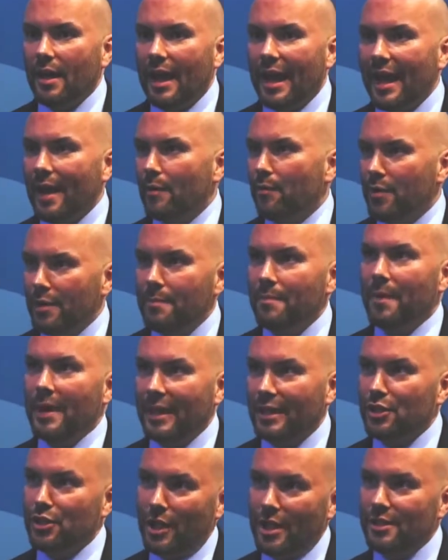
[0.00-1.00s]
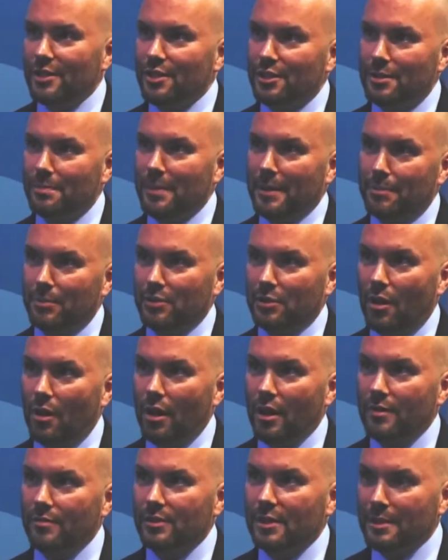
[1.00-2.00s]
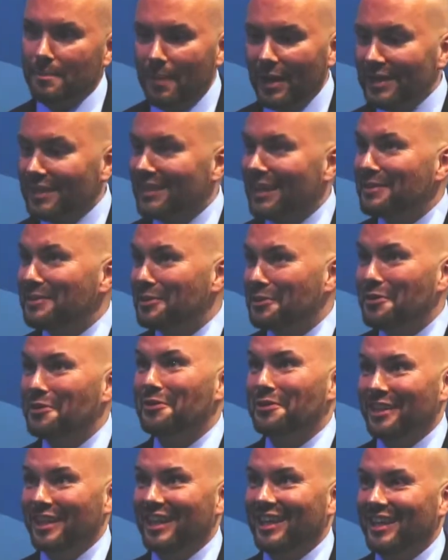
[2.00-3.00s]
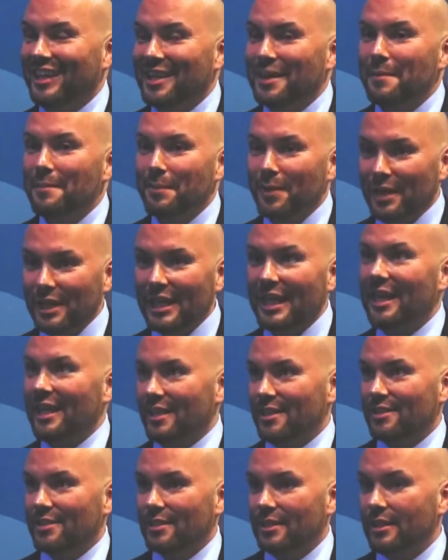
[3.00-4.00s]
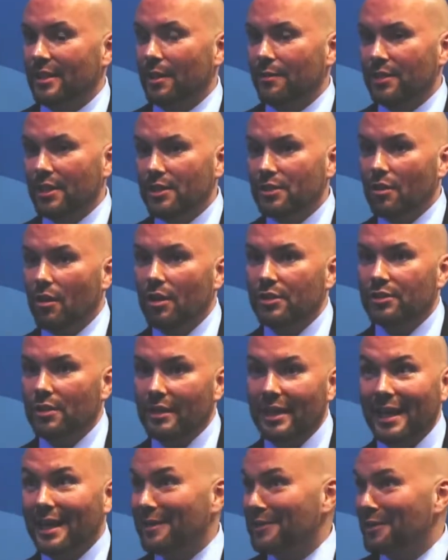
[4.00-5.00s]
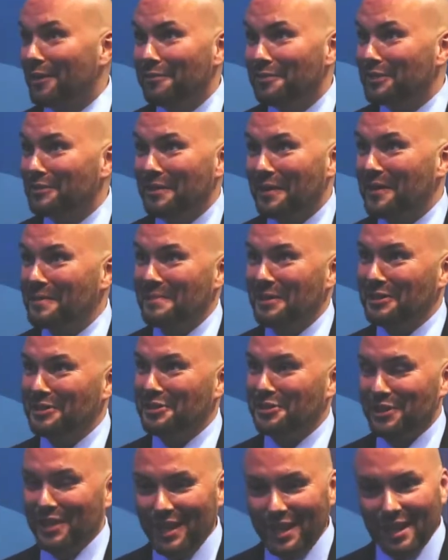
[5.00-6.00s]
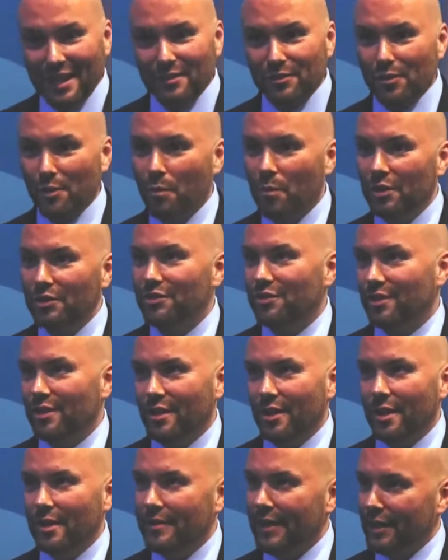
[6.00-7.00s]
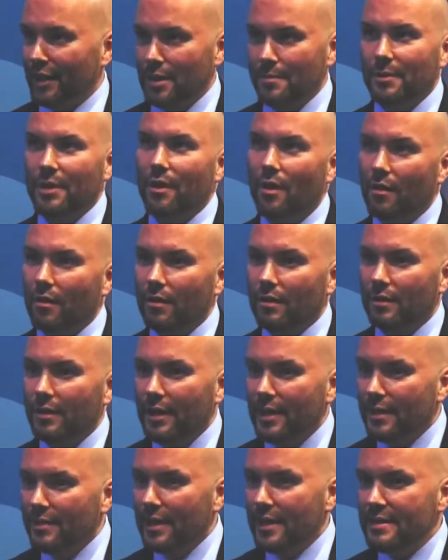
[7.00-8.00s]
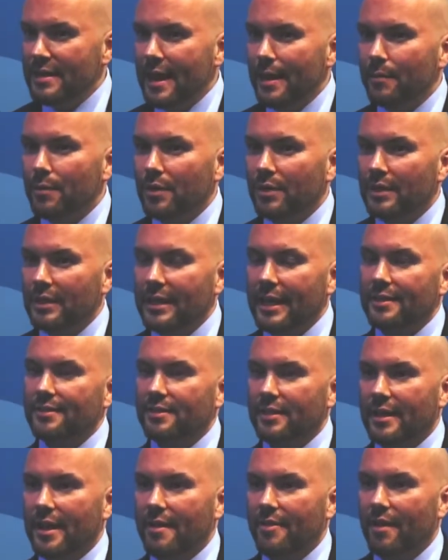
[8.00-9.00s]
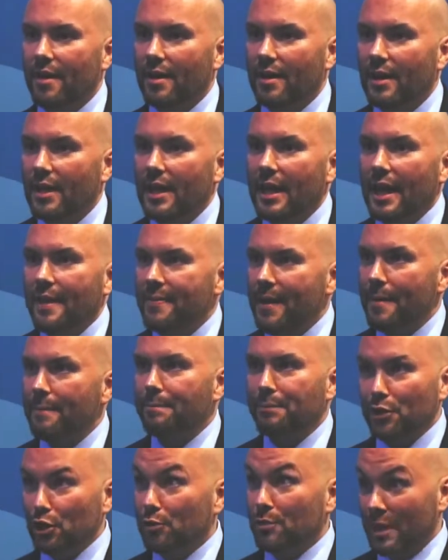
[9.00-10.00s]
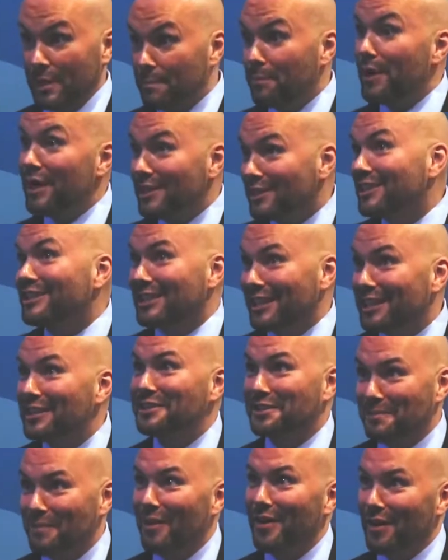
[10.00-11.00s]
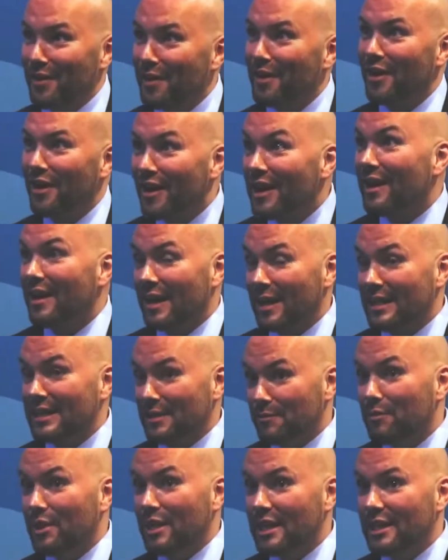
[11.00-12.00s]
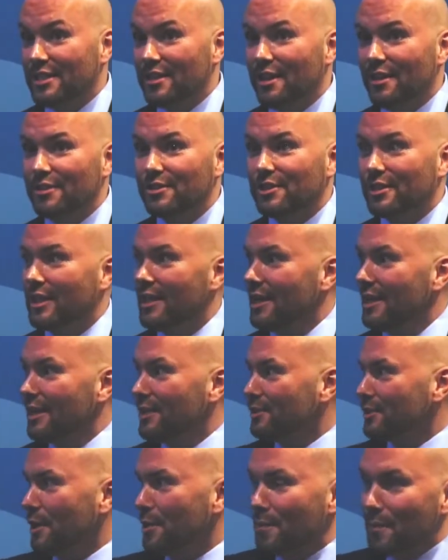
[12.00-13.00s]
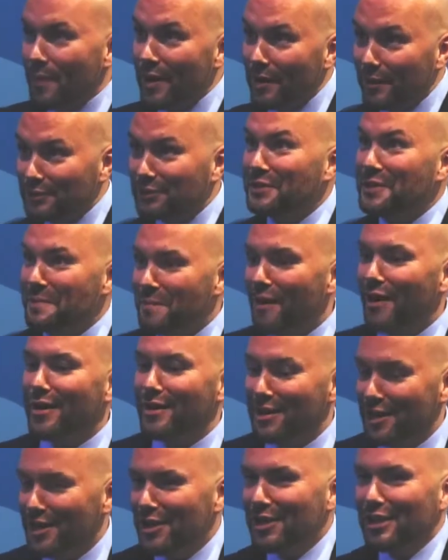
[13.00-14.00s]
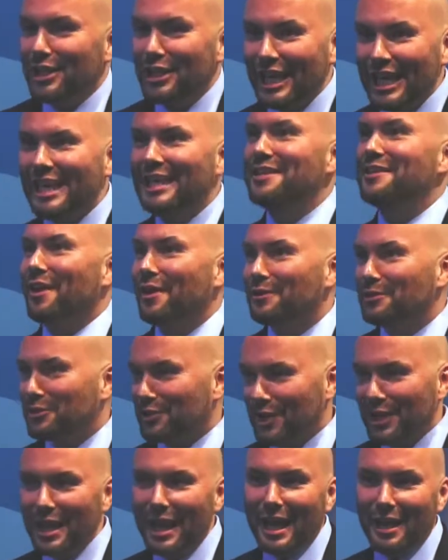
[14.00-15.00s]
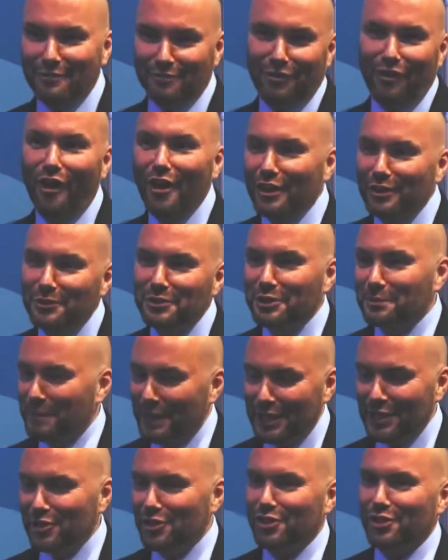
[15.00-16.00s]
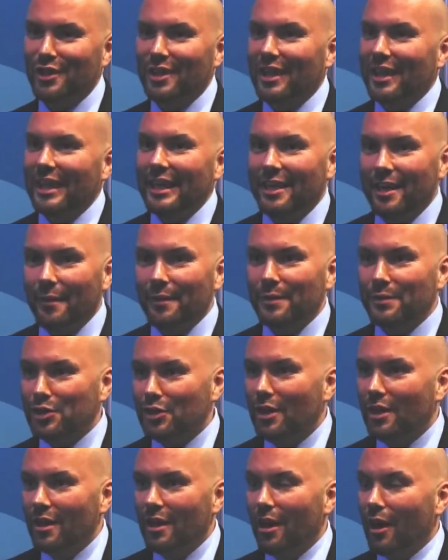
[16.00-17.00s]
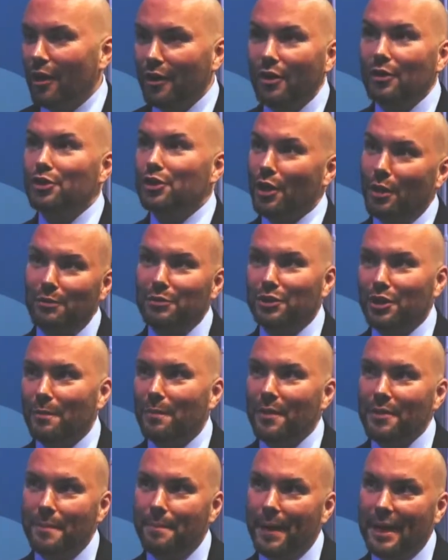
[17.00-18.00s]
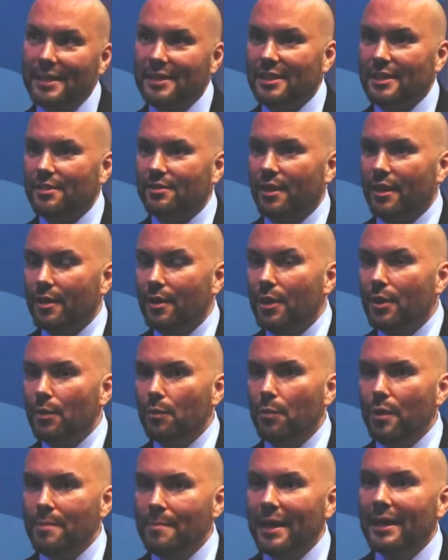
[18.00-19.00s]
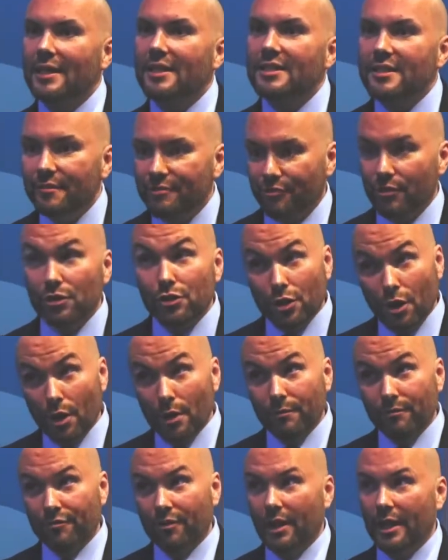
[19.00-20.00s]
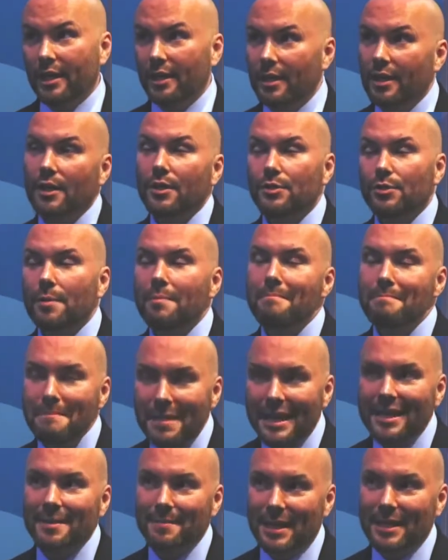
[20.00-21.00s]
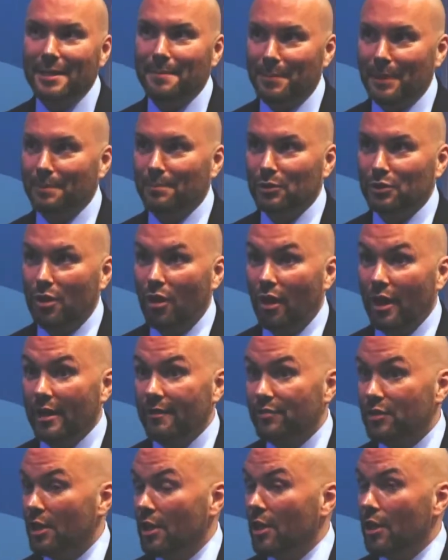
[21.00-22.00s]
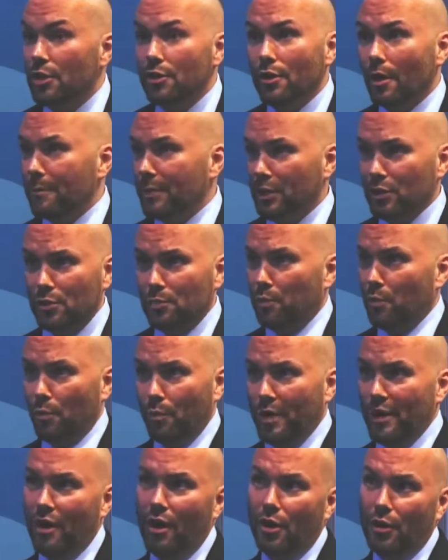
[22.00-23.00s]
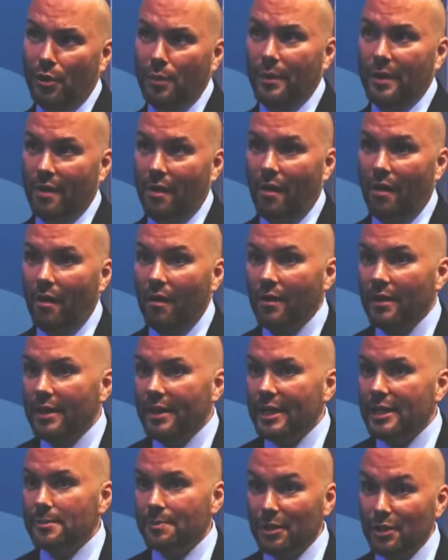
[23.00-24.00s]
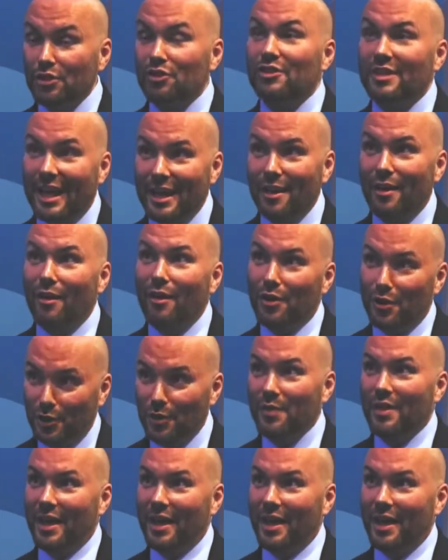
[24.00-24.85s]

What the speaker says: how we make changes to people's lives, and it might sound corny, but it is. You know, these guys don't get out of the office very much, so once a year they come along, they network and get together, and it brings a tear to my eye. It really does. So when I was doing my keynote, the final speech, you know, I got choked up on the basis that we make a difference, hopefully, to many, many people's lives. Not because we are who we are, it's because they are who